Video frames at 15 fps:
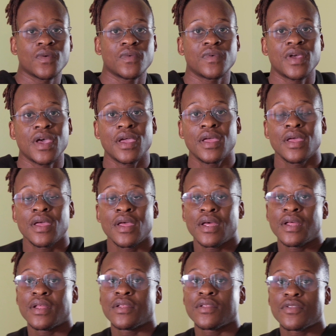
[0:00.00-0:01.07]
Okay,
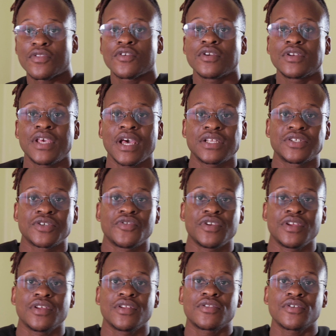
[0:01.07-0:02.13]
third
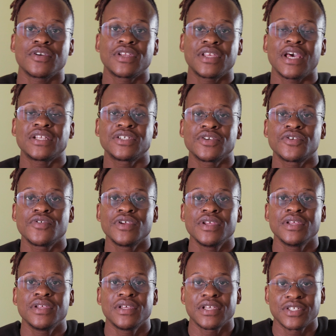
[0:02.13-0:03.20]
category. Third
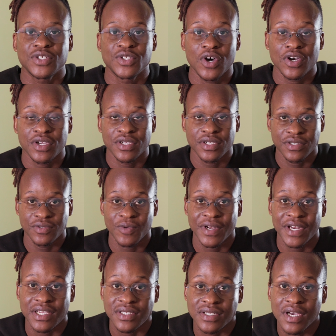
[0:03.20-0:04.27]
category is darken. What
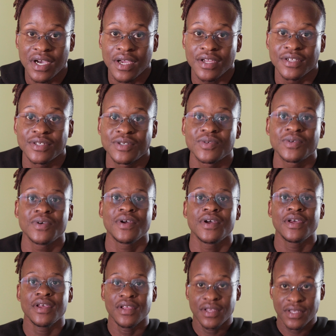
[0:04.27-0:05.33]
does darken do?
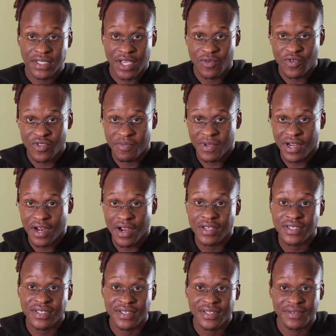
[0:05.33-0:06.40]
Say it with me,
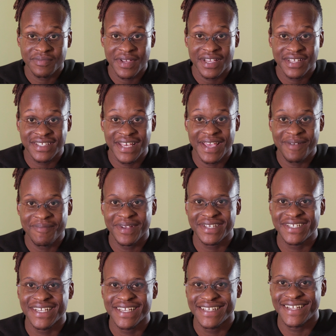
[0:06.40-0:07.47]
class. It makes the image